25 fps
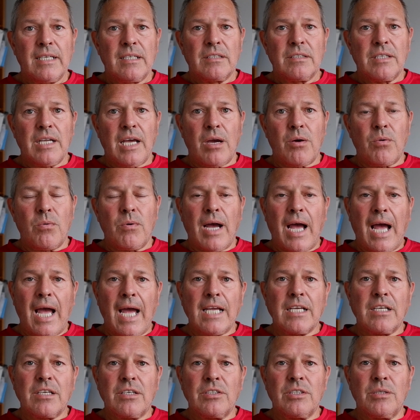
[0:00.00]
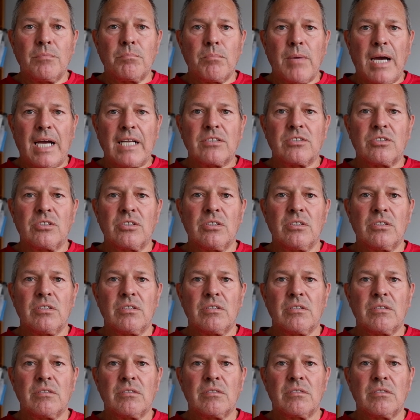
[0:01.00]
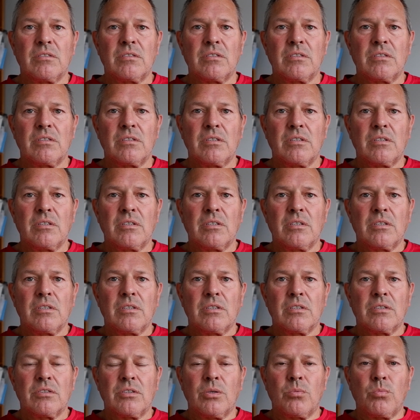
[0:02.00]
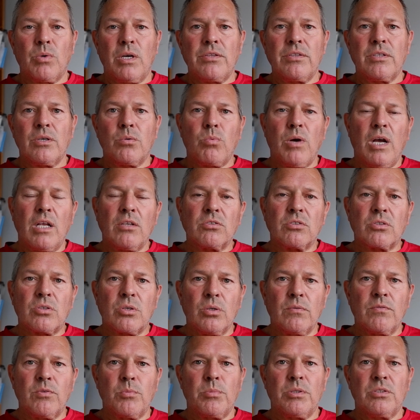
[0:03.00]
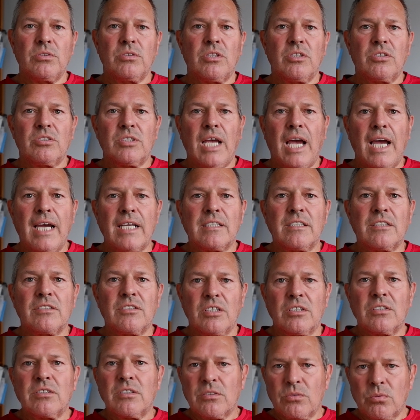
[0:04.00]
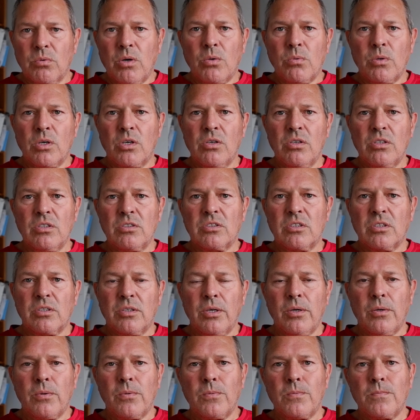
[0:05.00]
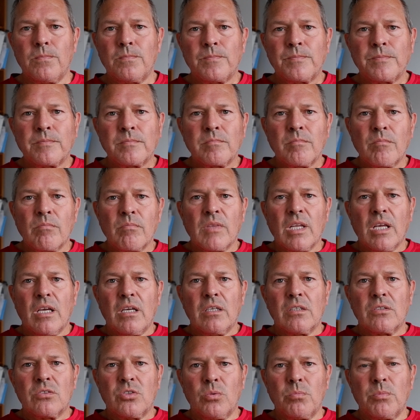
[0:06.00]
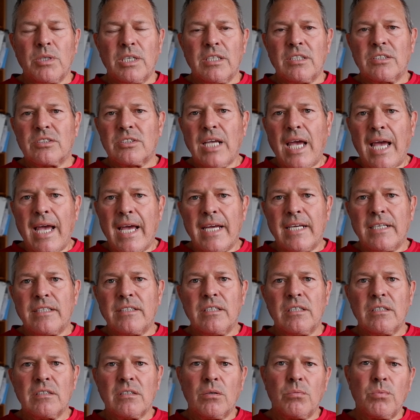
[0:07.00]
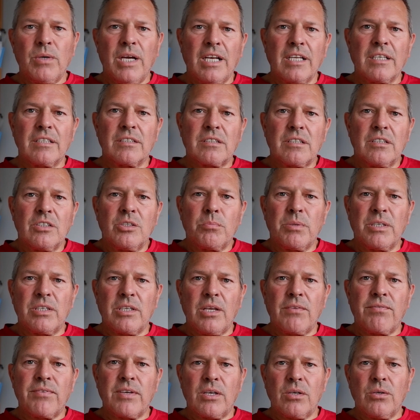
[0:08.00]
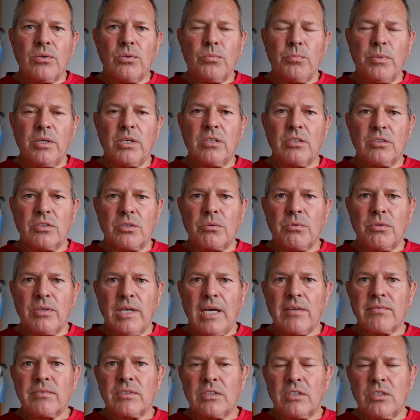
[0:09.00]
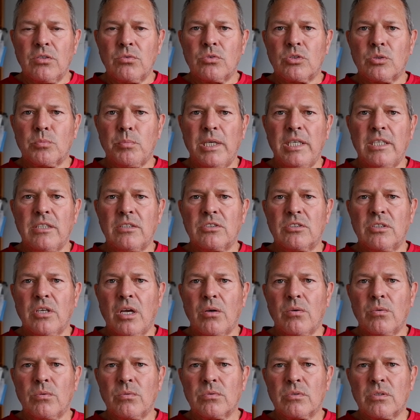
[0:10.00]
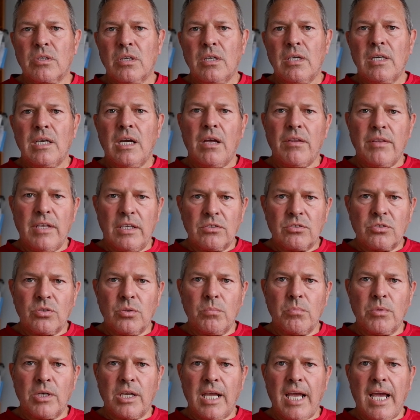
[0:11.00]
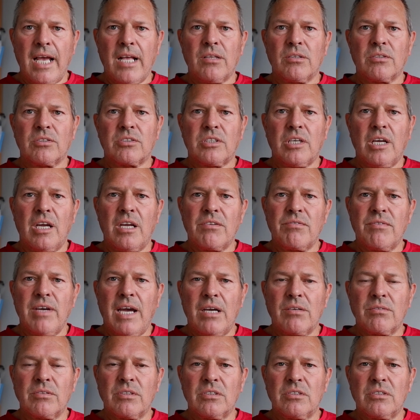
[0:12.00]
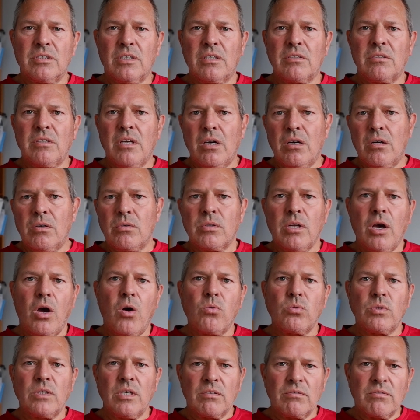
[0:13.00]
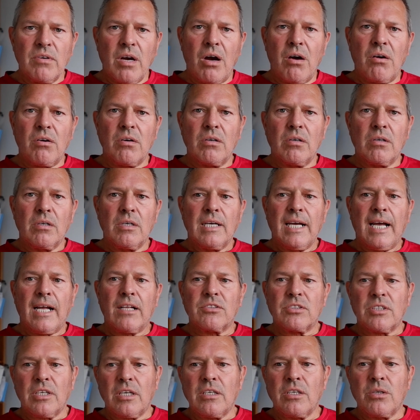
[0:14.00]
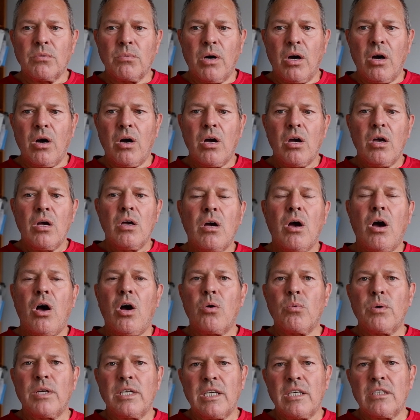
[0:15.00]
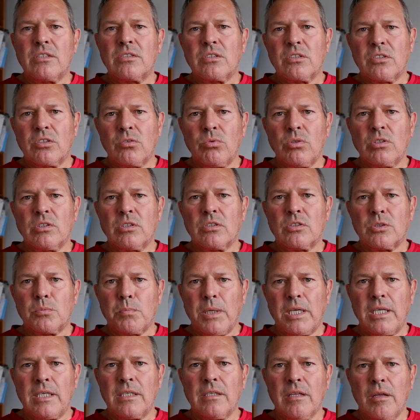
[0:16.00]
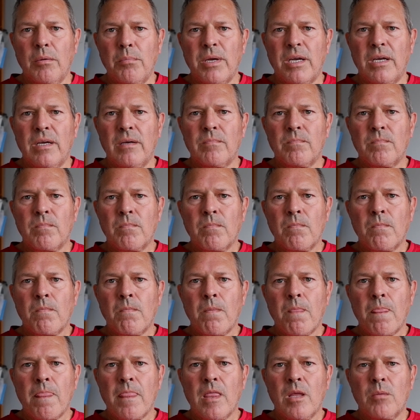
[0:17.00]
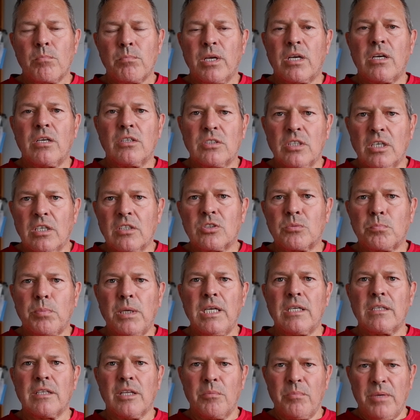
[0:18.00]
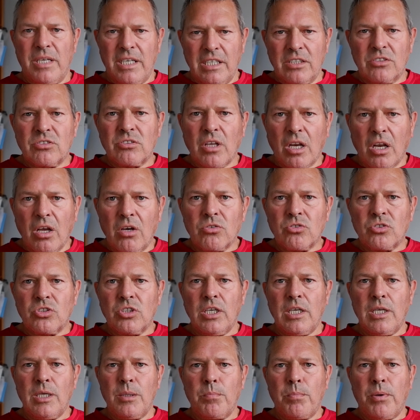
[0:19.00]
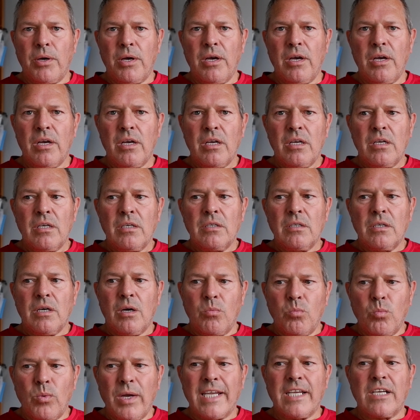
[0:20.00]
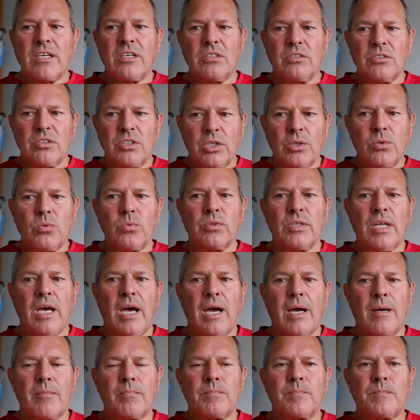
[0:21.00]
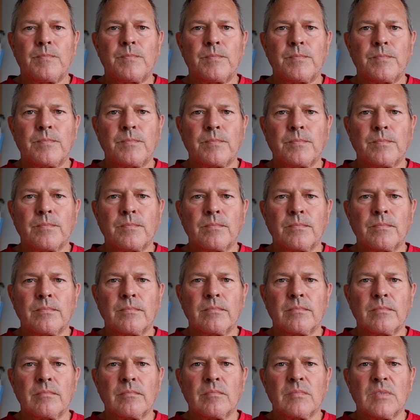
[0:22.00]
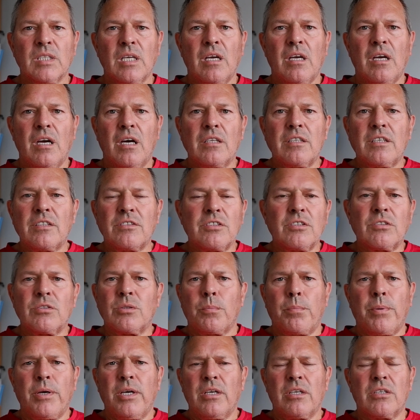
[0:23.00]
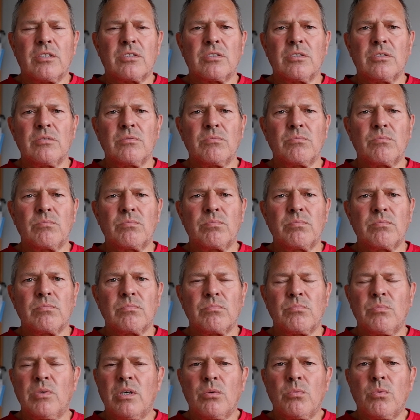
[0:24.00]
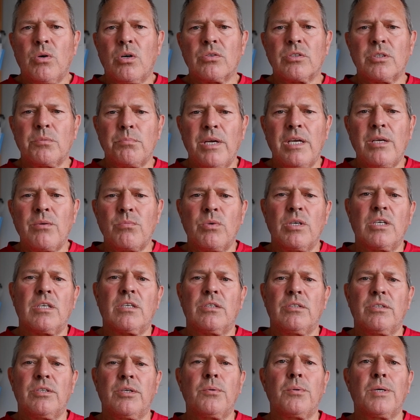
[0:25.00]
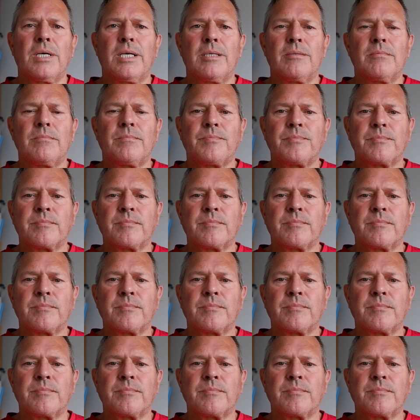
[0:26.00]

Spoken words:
Now I can imagine that when the Welsh Government decided this is what we're going to do, somebody said, oh, well, it's going to be difficult because we're going to have to do speed zones. And then somebody else turned around and said, no, you're wrong. I'll tell you what, all we need to do is a speed limit. Because at a speed limit it's a lot cheaper and we can do that. And then the other person, well, what do you mean we can do it?